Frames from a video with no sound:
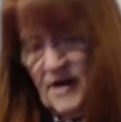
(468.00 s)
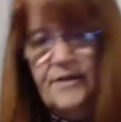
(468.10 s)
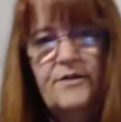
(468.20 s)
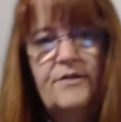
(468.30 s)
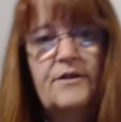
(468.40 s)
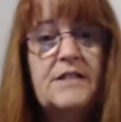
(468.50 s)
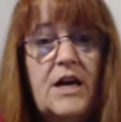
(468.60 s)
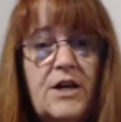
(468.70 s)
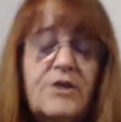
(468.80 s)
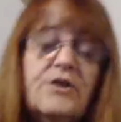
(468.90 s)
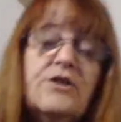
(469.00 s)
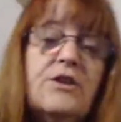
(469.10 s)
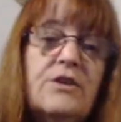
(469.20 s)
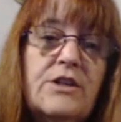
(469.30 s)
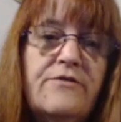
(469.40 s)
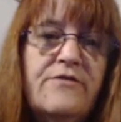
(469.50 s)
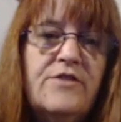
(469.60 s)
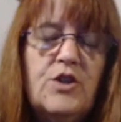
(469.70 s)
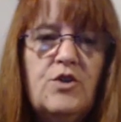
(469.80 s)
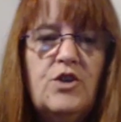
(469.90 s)
I do know it's
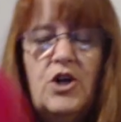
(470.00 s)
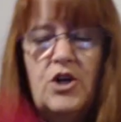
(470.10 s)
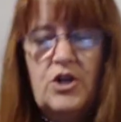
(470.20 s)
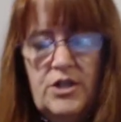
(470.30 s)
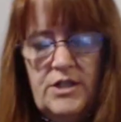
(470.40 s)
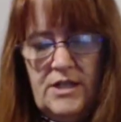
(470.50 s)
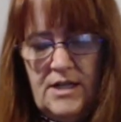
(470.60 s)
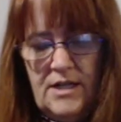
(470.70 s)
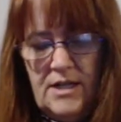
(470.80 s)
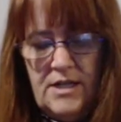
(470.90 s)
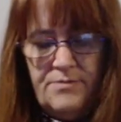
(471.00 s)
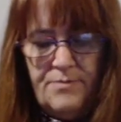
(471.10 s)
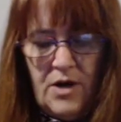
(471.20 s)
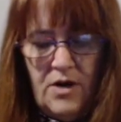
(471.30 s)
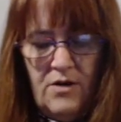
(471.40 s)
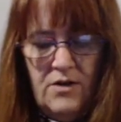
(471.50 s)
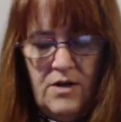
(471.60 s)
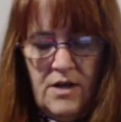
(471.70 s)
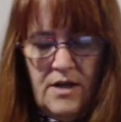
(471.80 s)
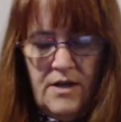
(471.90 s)
132 yards in each ball.
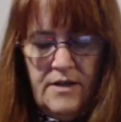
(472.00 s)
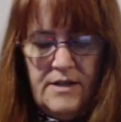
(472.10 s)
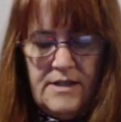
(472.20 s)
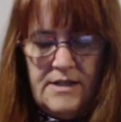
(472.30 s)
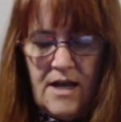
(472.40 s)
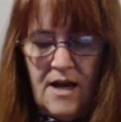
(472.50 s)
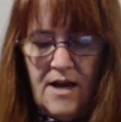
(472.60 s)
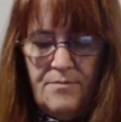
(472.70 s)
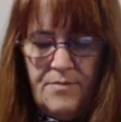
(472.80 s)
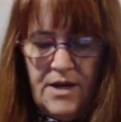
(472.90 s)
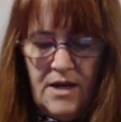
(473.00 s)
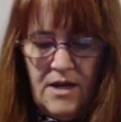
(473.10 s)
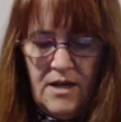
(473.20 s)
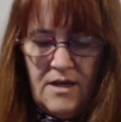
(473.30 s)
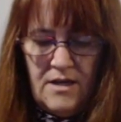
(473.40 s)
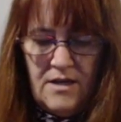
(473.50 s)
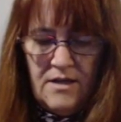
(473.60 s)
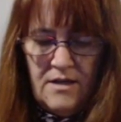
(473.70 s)
This is hot pink.